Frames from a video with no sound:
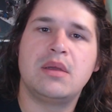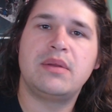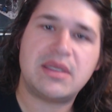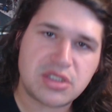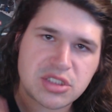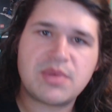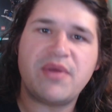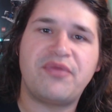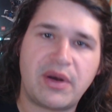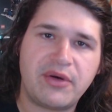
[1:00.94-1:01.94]
Now, just to be
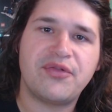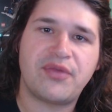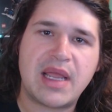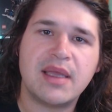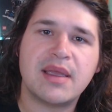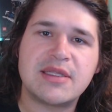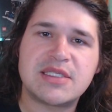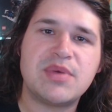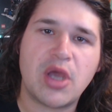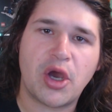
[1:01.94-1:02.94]
very frank and to
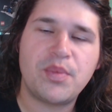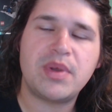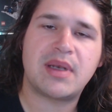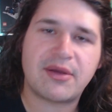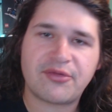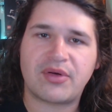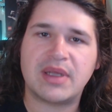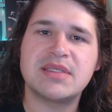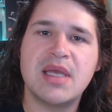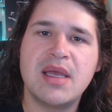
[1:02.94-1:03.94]
be open and
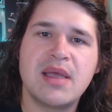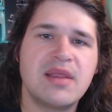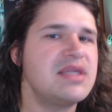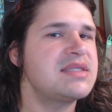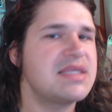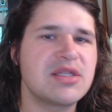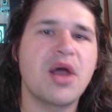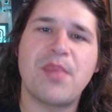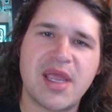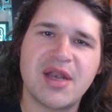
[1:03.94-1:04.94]
upfront, this does
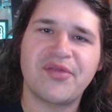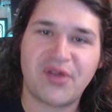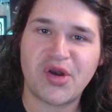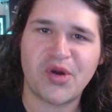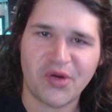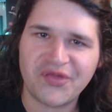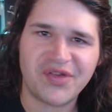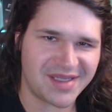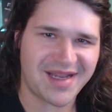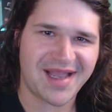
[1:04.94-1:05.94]
not mean I've got it all
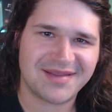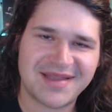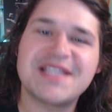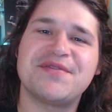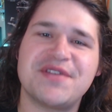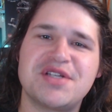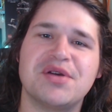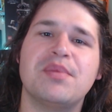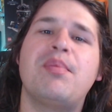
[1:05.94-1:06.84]
figured out, that's for sure.